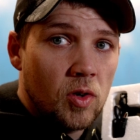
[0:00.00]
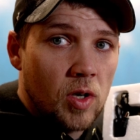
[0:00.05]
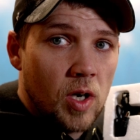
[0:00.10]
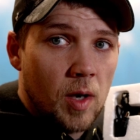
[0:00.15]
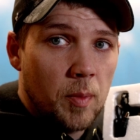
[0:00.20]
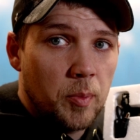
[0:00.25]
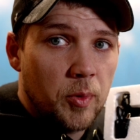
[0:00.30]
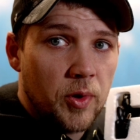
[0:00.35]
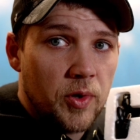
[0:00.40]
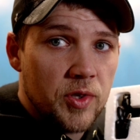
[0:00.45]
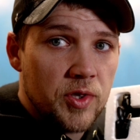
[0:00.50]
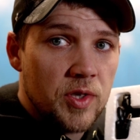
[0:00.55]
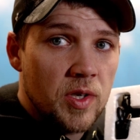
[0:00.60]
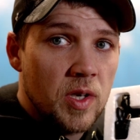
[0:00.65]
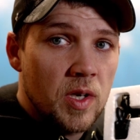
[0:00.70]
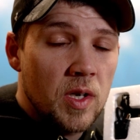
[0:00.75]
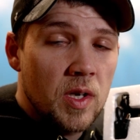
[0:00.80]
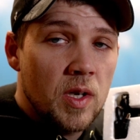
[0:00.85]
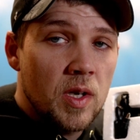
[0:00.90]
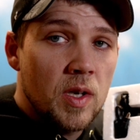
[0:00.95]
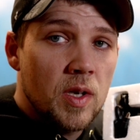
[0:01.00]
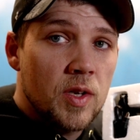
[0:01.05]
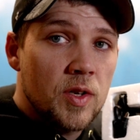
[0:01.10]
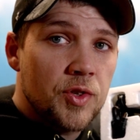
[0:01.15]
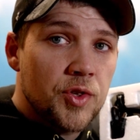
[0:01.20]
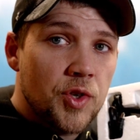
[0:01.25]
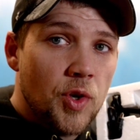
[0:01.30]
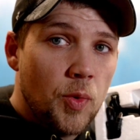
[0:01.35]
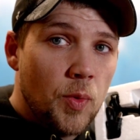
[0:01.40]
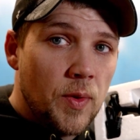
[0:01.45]
couplers.
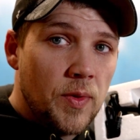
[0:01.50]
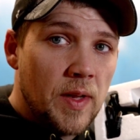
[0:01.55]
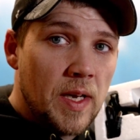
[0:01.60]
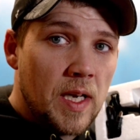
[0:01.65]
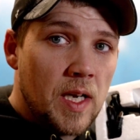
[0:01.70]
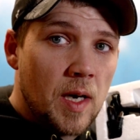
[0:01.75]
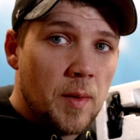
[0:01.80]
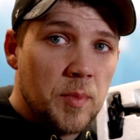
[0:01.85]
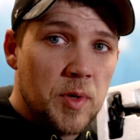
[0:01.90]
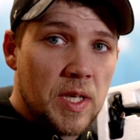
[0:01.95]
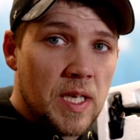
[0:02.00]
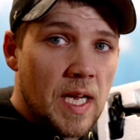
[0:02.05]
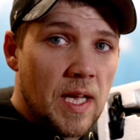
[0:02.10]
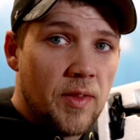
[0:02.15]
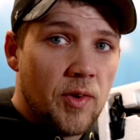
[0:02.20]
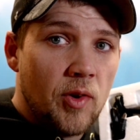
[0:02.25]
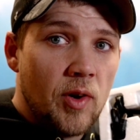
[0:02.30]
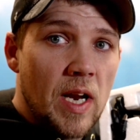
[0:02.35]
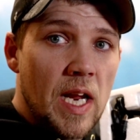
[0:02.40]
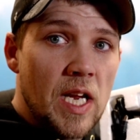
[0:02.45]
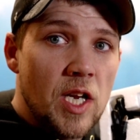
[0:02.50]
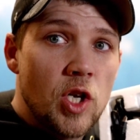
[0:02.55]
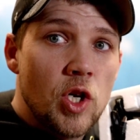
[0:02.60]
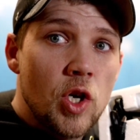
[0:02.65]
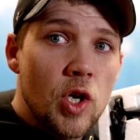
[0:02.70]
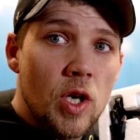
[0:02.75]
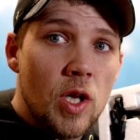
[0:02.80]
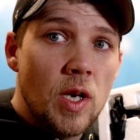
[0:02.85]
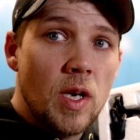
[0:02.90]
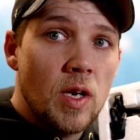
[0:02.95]
So when they come together, a
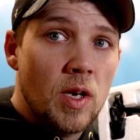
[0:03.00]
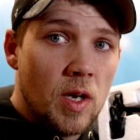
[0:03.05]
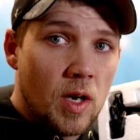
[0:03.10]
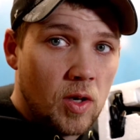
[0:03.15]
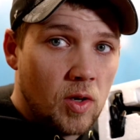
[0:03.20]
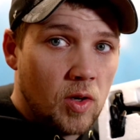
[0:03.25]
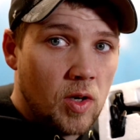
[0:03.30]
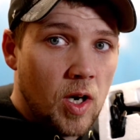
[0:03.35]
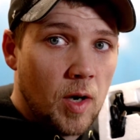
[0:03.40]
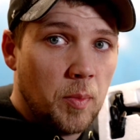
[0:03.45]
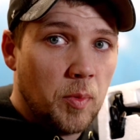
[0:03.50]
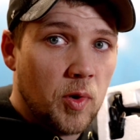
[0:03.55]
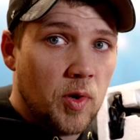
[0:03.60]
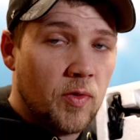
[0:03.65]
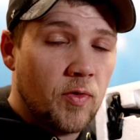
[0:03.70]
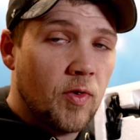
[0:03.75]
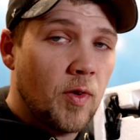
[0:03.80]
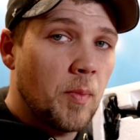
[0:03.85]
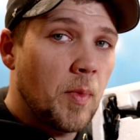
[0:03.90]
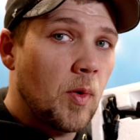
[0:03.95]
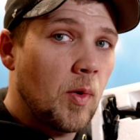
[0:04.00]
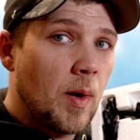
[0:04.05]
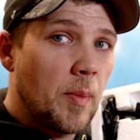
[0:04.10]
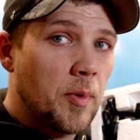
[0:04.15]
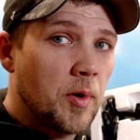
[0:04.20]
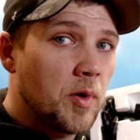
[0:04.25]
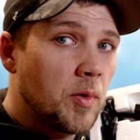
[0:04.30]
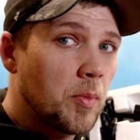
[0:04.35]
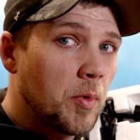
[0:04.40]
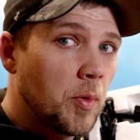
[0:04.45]
good knuckle coupler from a
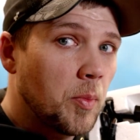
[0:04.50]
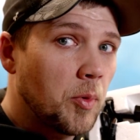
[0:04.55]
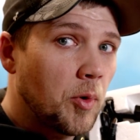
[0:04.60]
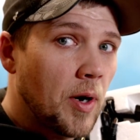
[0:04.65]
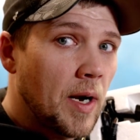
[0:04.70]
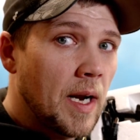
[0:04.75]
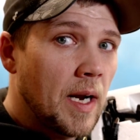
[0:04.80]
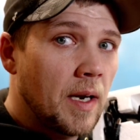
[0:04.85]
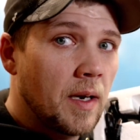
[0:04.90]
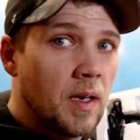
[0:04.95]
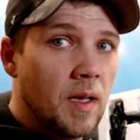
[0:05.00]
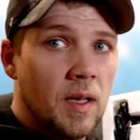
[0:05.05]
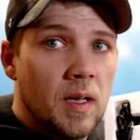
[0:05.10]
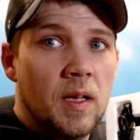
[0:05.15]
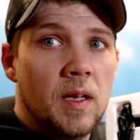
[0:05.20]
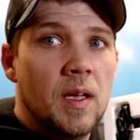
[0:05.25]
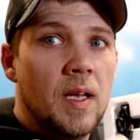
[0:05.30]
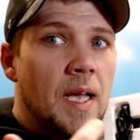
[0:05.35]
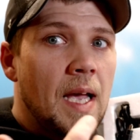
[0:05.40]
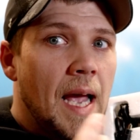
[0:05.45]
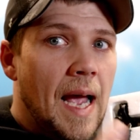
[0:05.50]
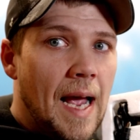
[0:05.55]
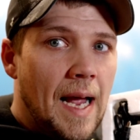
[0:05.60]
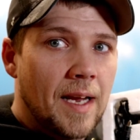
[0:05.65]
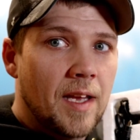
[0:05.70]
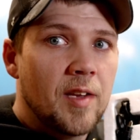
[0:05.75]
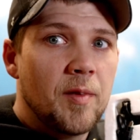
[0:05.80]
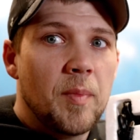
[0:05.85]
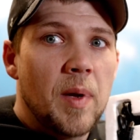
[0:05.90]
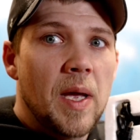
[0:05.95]
reputable brand,
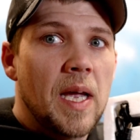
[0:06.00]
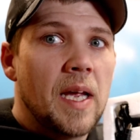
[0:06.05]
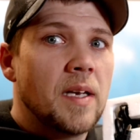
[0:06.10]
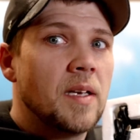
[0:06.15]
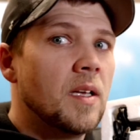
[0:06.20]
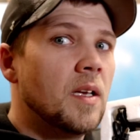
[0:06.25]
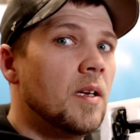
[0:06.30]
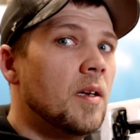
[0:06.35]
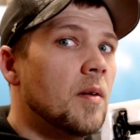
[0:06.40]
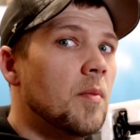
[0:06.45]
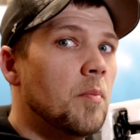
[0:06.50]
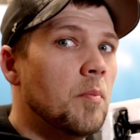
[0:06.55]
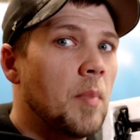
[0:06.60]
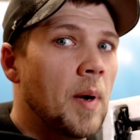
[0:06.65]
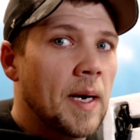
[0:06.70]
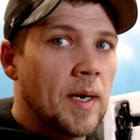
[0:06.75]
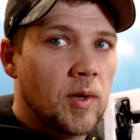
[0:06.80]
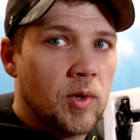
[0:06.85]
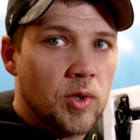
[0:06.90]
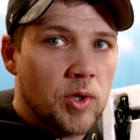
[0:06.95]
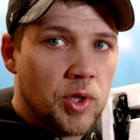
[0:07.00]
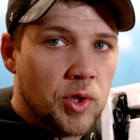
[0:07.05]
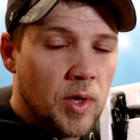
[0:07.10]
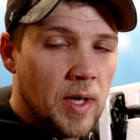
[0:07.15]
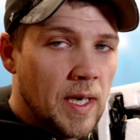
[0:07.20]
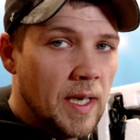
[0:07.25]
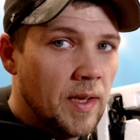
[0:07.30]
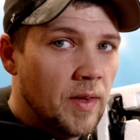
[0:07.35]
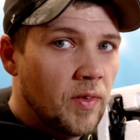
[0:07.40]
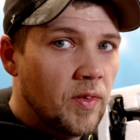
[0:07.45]
Accumate,
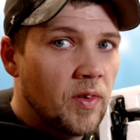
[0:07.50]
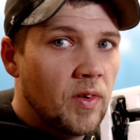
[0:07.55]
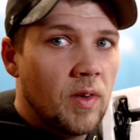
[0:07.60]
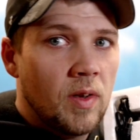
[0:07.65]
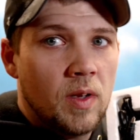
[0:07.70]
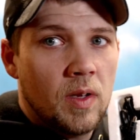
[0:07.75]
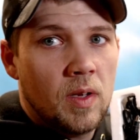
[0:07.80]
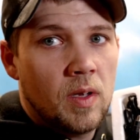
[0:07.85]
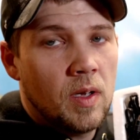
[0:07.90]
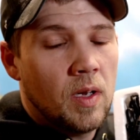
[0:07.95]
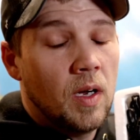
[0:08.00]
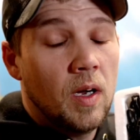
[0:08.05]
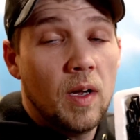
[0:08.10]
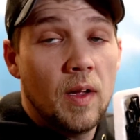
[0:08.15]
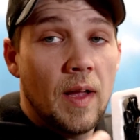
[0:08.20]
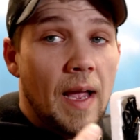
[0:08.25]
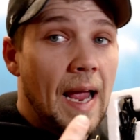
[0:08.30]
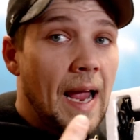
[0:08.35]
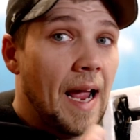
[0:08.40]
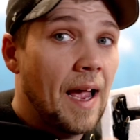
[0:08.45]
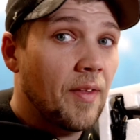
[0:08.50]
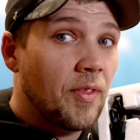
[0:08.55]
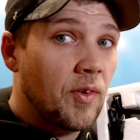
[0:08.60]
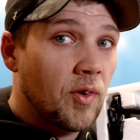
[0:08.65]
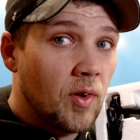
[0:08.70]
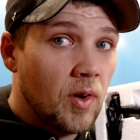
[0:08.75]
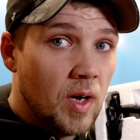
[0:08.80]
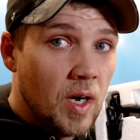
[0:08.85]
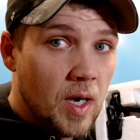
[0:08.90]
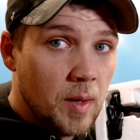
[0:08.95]
Microtrains,
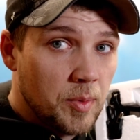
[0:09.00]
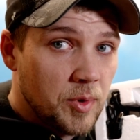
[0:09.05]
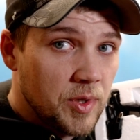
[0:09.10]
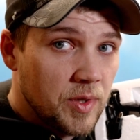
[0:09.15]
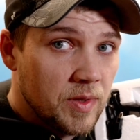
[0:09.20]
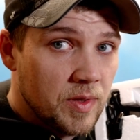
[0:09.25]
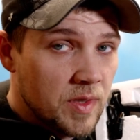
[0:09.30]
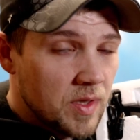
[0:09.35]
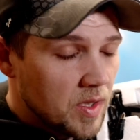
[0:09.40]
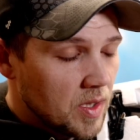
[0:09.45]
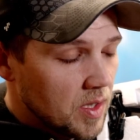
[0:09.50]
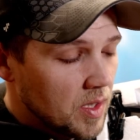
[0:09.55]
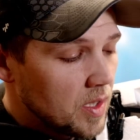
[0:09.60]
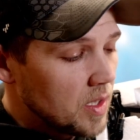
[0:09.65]
Athearn options,